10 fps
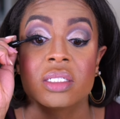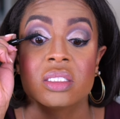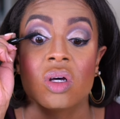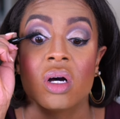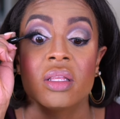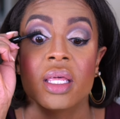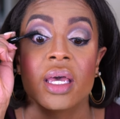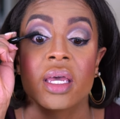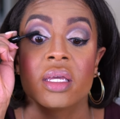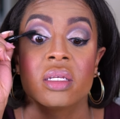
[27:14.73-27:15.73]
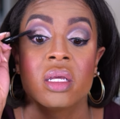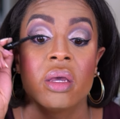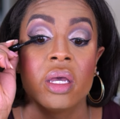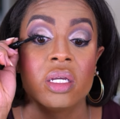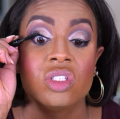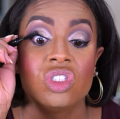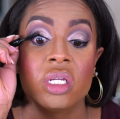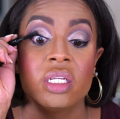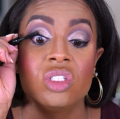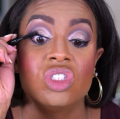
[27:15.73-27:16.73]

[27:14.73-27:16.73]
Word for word: I saw that Jenny